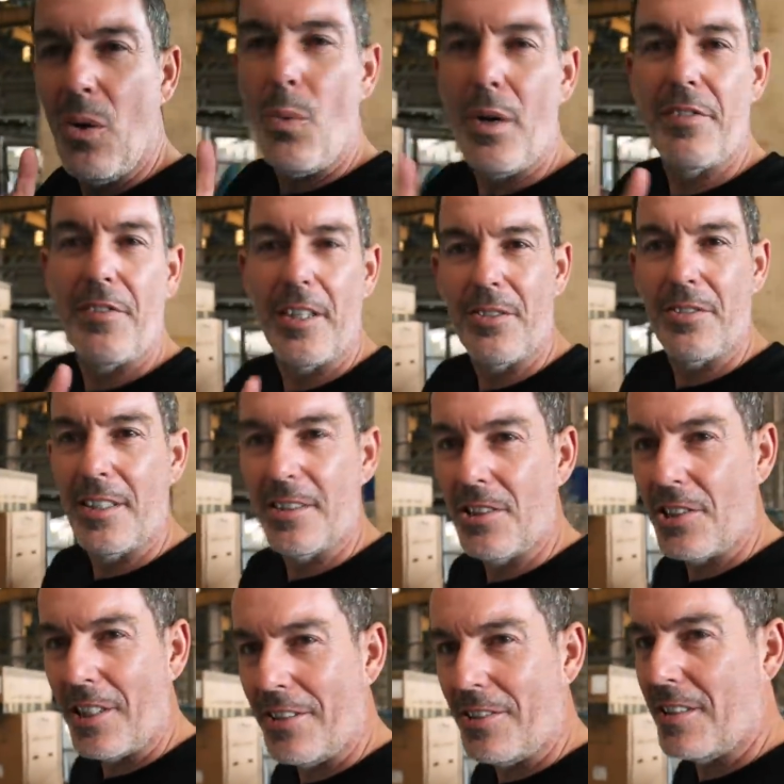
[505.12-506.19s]
One final thing to
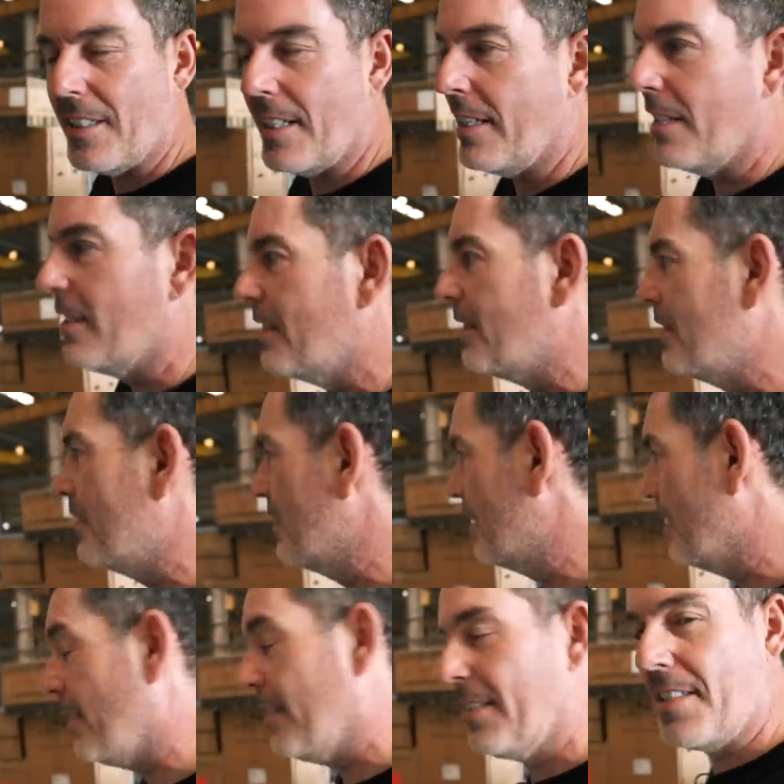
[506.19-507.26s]
show you today.
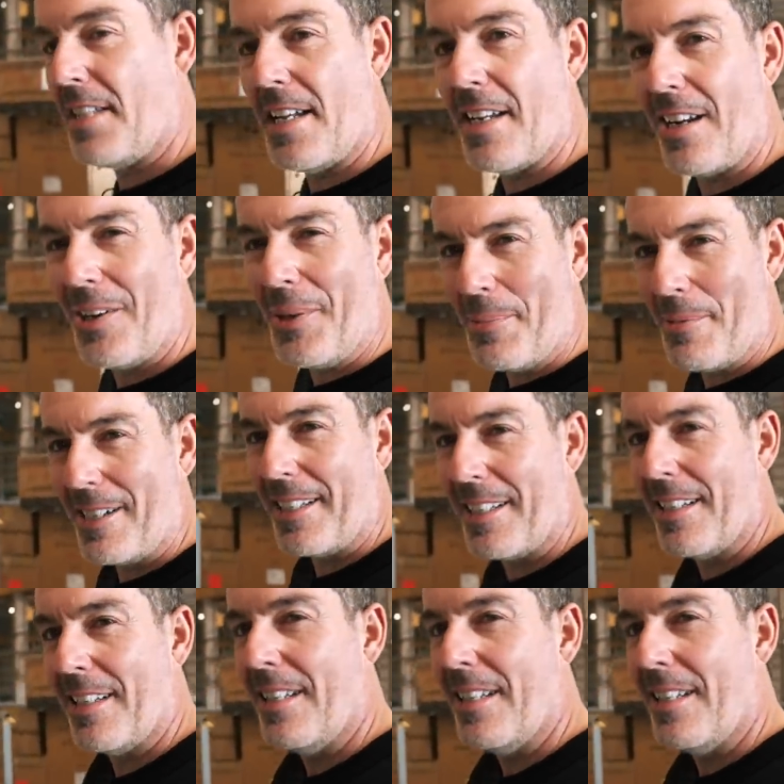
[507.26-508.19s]
It's the 10 o'clock break.